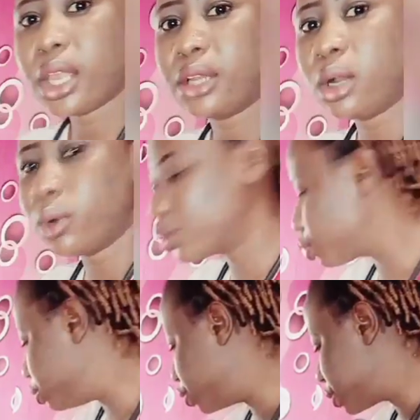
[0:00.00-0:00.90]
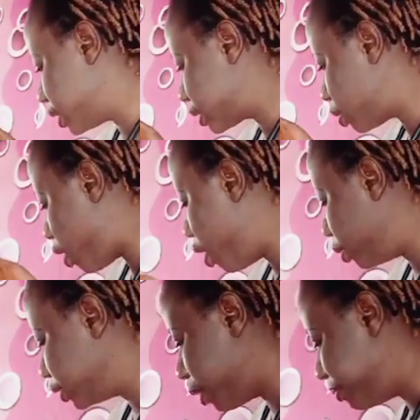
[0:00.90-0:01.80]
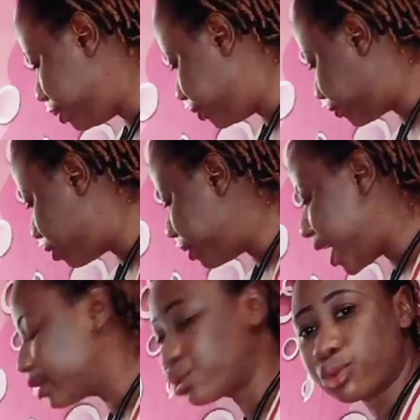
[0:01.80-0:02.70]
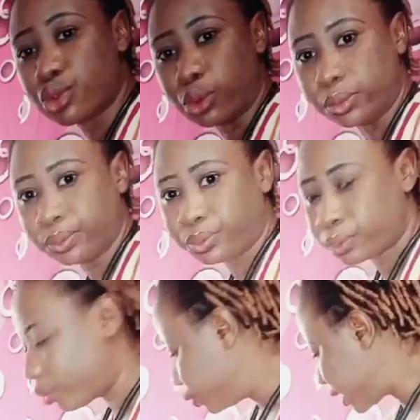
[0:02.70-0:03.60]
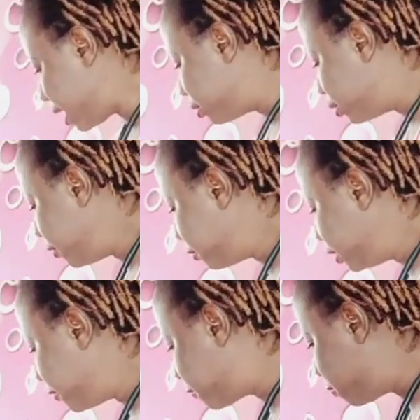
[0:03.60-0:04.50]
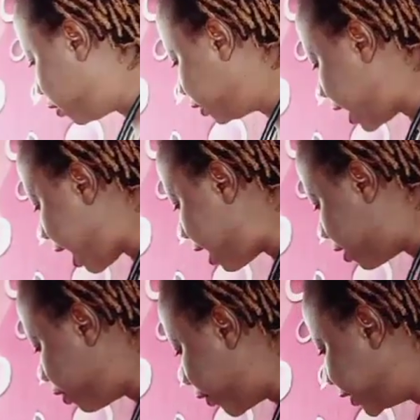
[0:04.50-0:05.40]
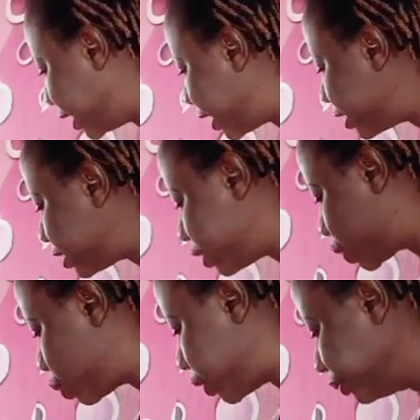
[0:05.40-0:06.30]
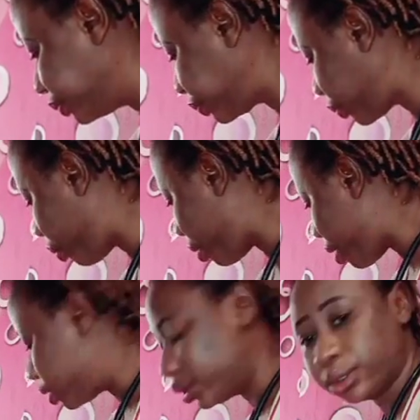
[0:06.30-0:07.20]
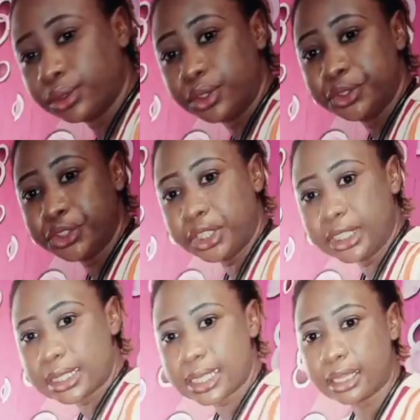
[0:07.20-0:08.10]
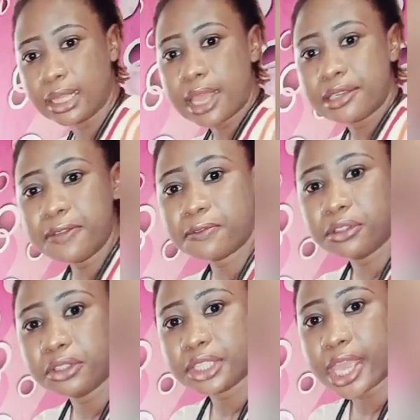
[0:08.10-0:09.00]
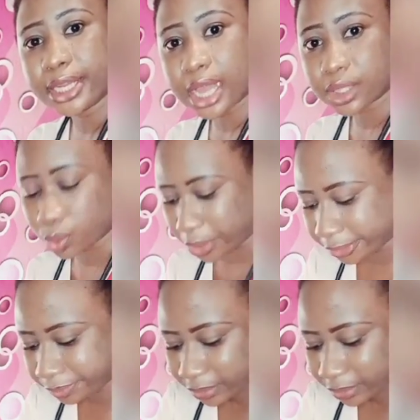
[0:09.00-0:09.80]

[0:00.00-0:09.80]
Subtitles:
you're not going to use it on your baby from head to toe. You can even leave one on the head this way. Do you understand? Leave one on the head that way.